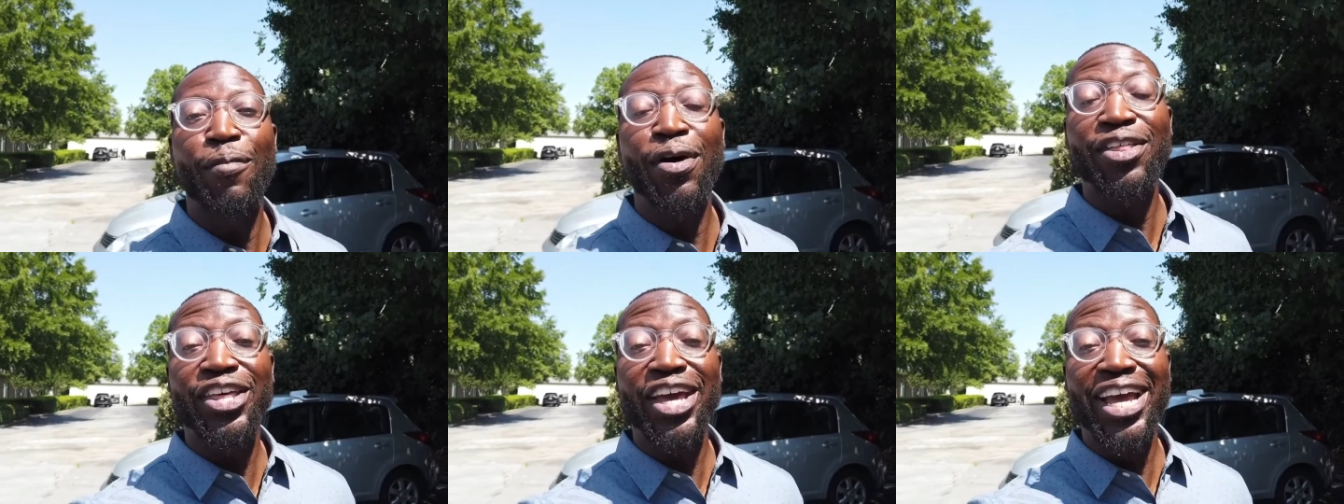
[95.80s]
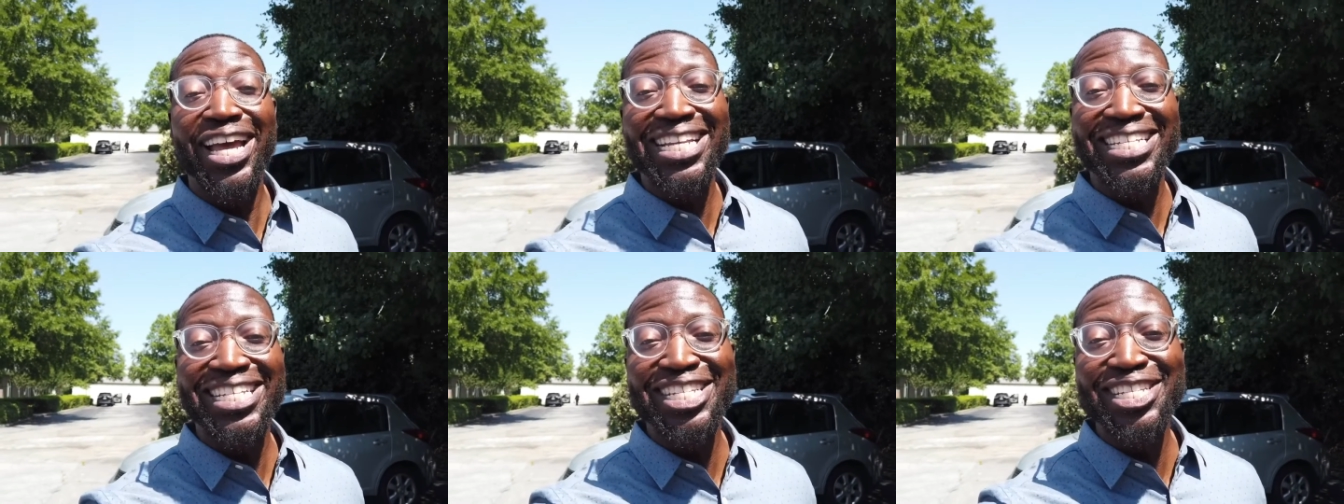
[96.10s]
My
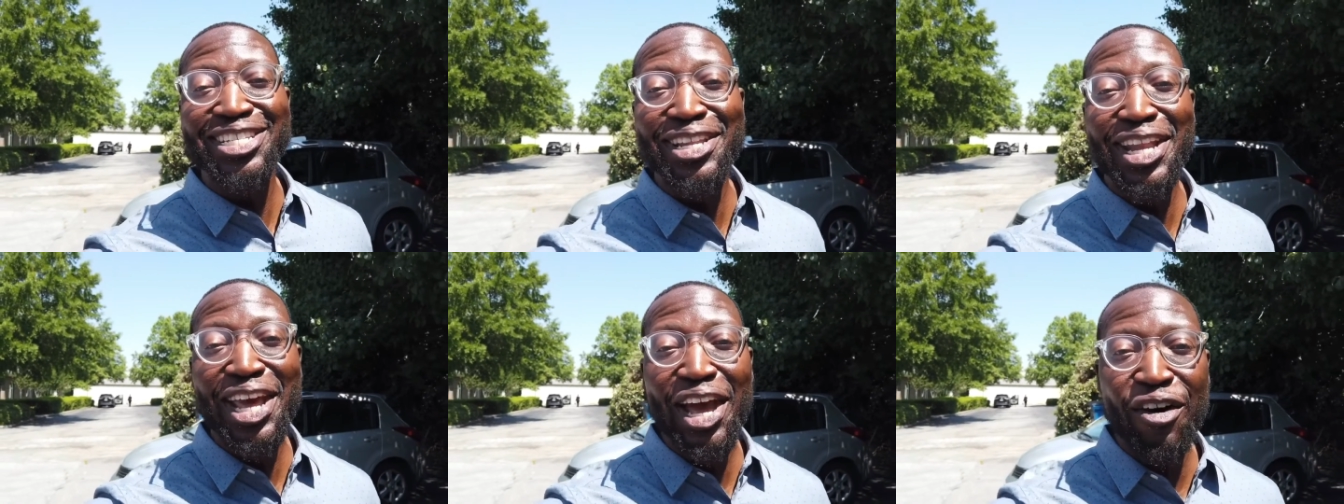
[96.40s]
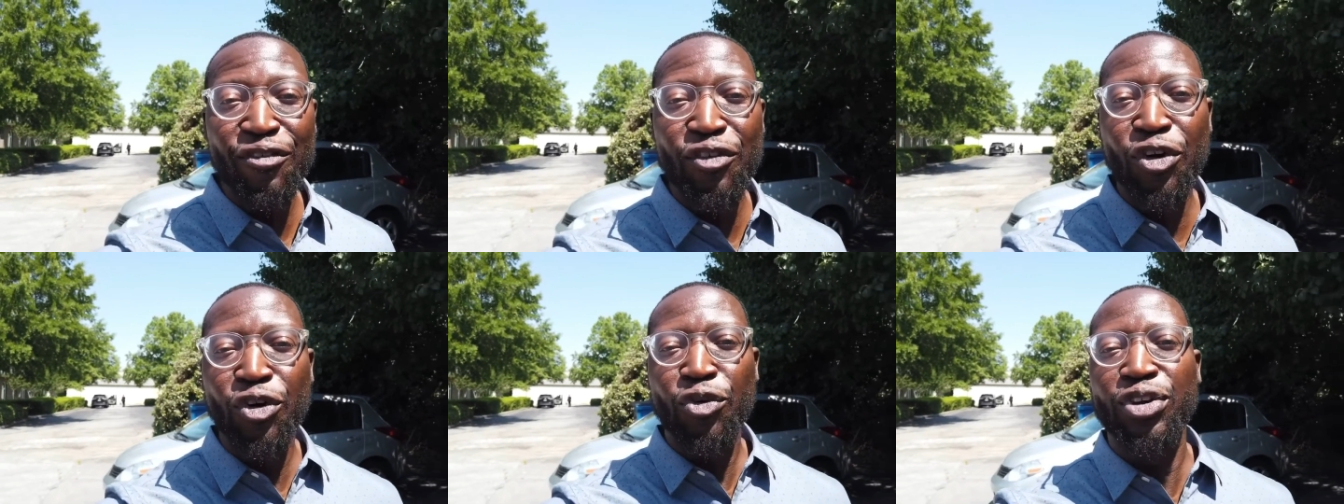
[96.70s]
mother has
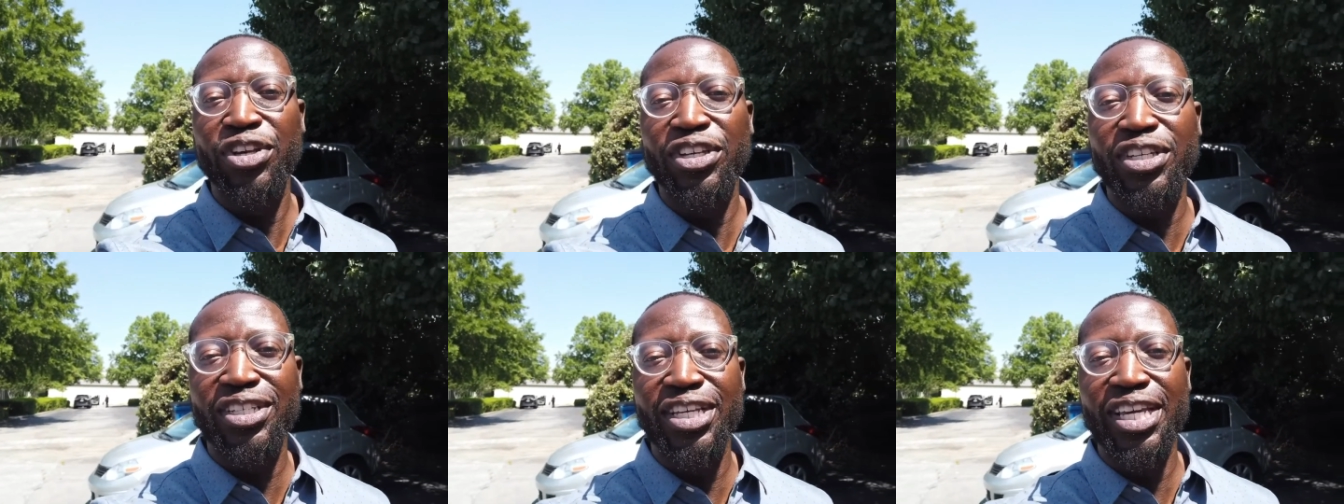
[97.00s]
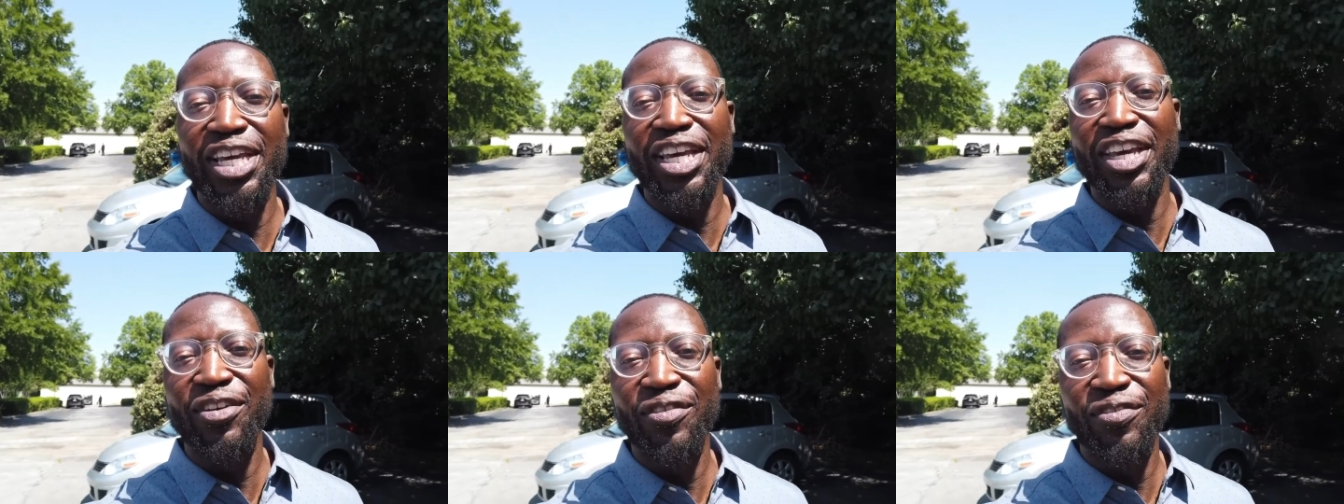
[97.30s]
never
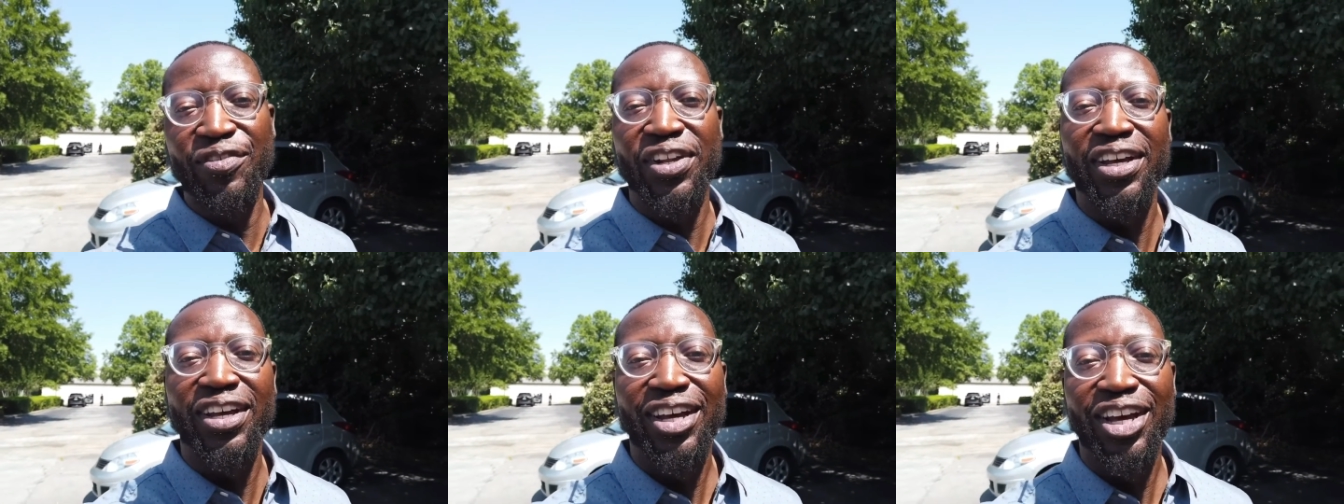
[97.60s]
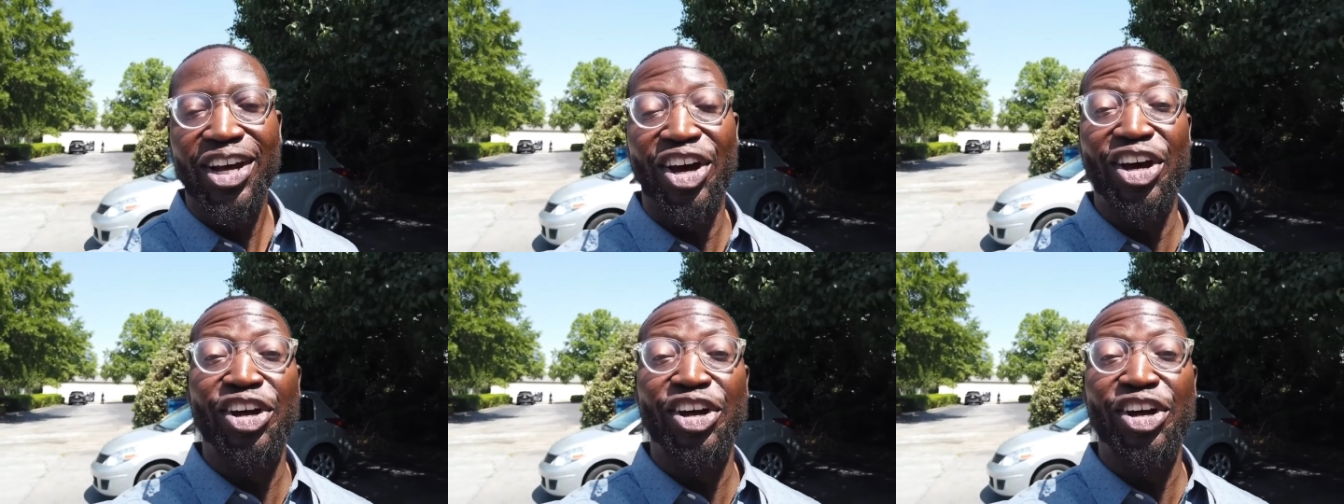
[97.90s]
received